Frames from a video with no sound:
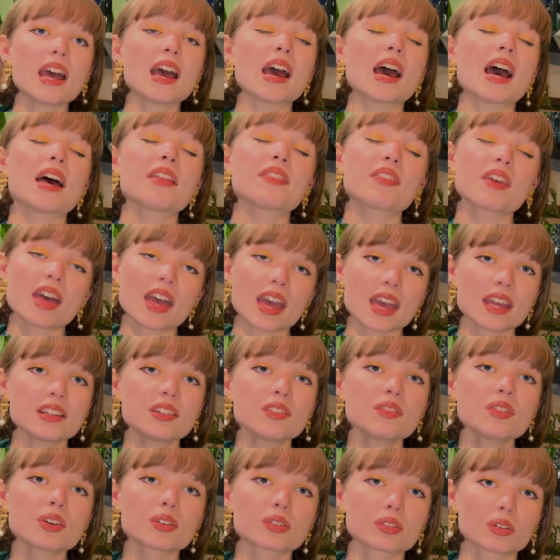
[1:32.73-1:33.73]
At the end of
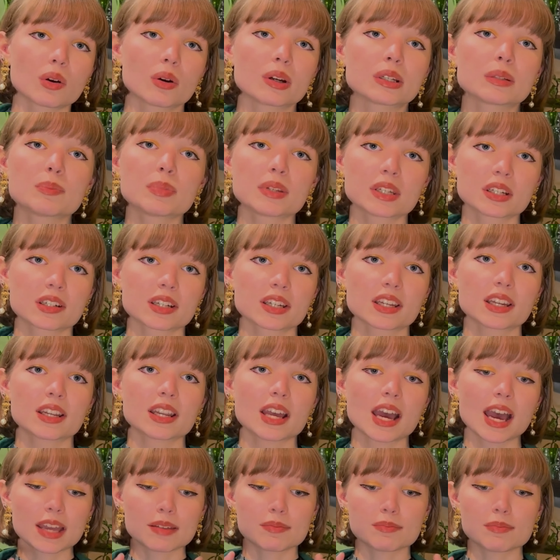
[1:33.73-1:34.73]
the growing period,
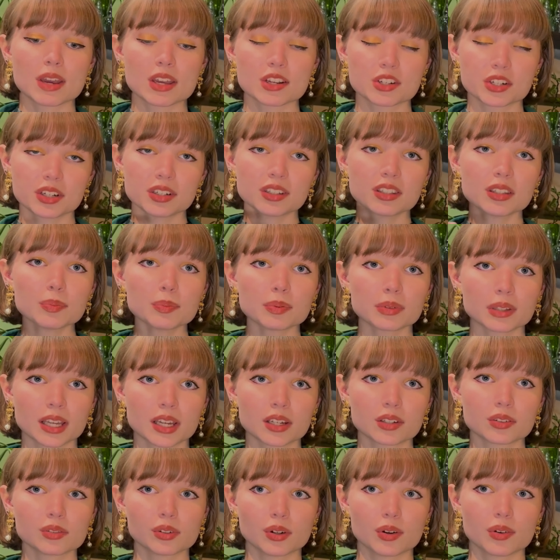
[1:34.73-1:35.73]
I measured the
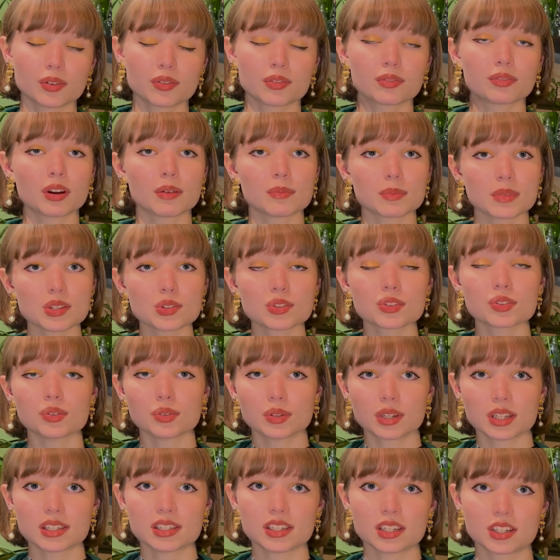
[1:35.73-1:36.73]
plant growth from these 2
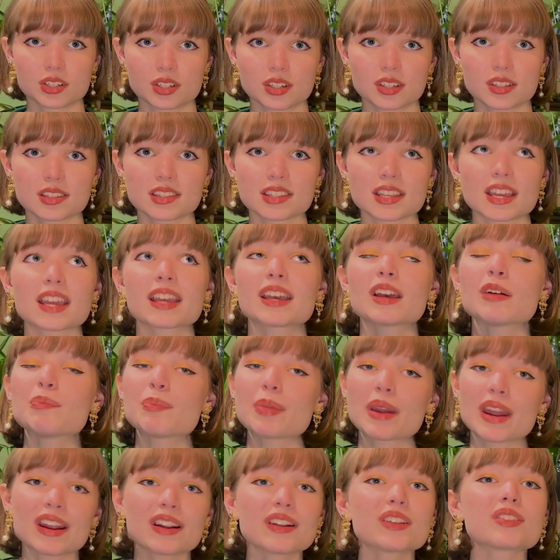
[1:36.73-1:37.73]
conditions and
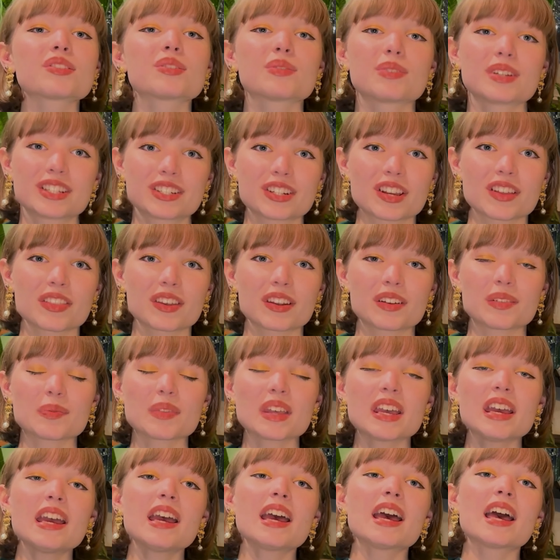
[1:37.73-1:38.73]
compared it to each other.
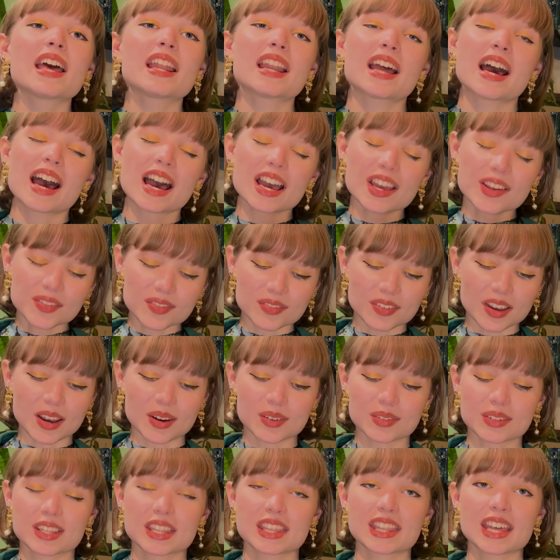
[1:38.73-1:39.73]
And I
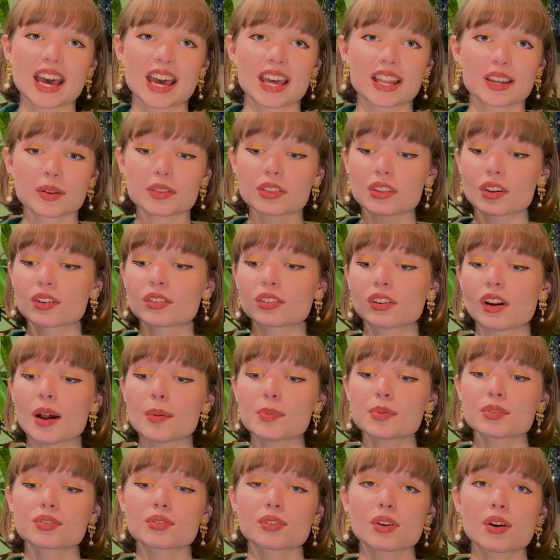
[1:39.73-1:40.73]
found that the
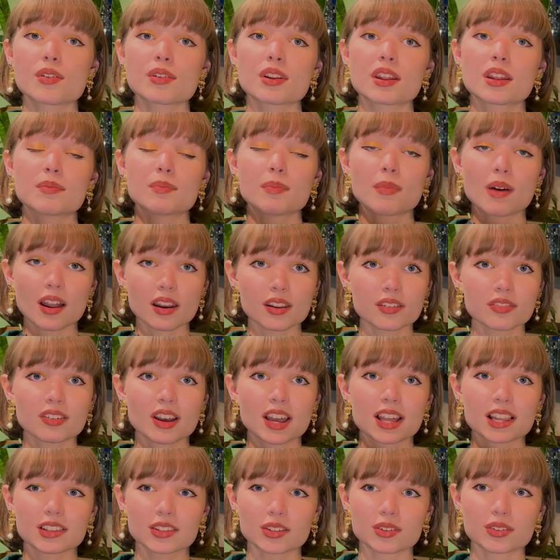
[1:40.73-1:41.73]
crops grown in
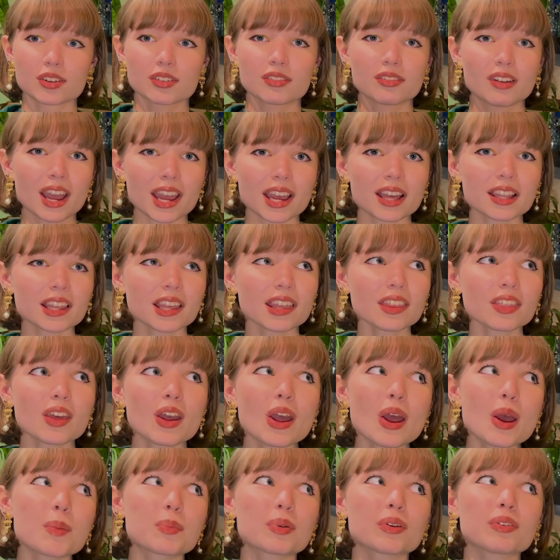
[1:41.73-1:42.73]
modified lunar regolith
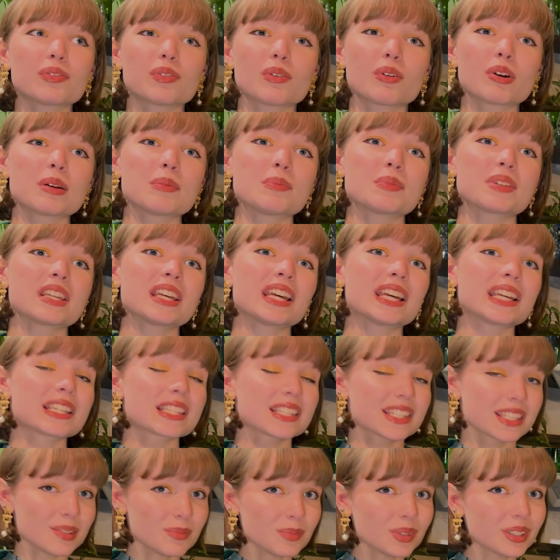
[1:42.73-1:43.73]
performed
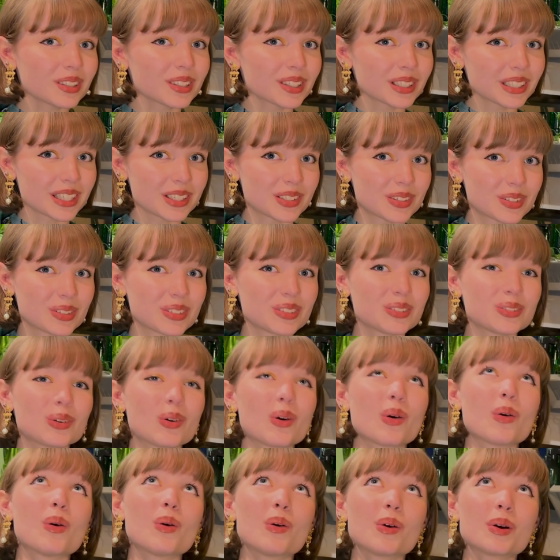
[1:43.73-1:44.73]
similarly to
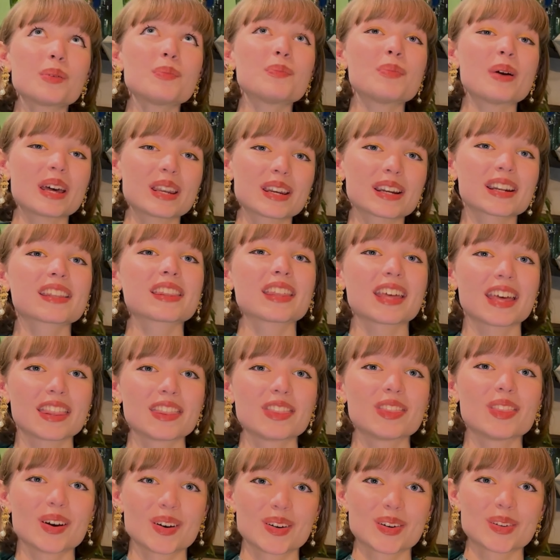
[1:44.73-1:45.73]
or better than
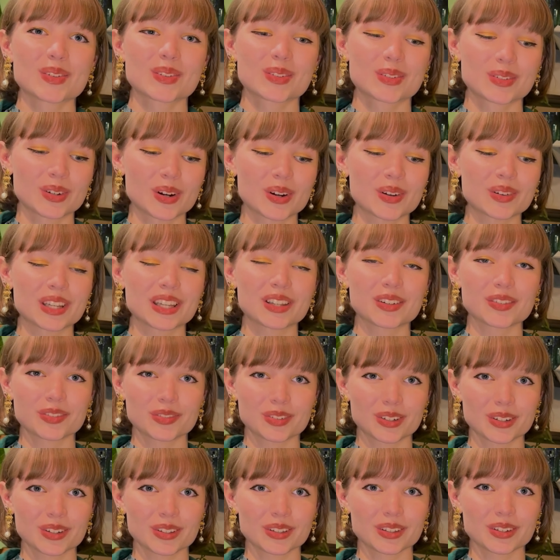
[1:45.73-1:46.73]
those grown in
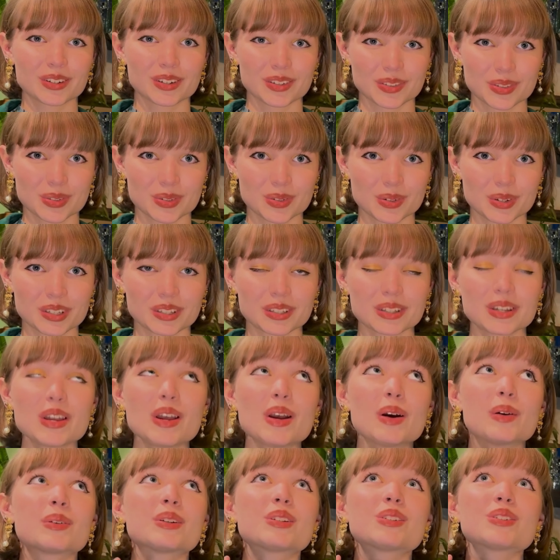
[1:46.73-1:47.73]
fertile earth soil,
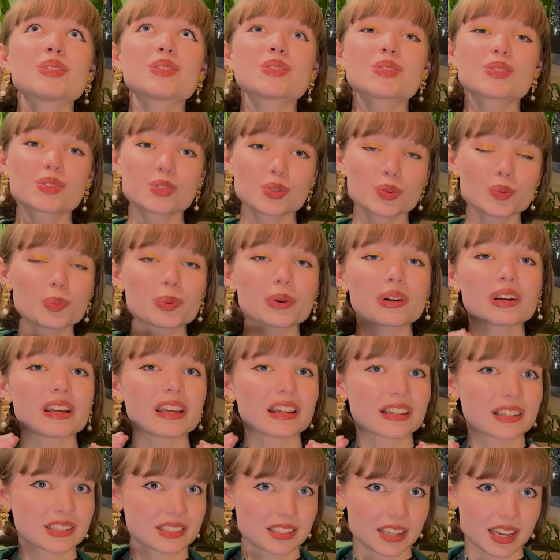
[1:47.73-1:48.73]
which is super
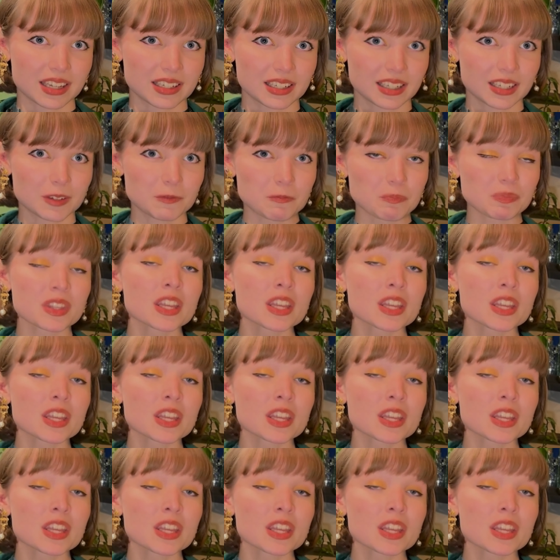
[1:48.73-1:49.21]
exciting.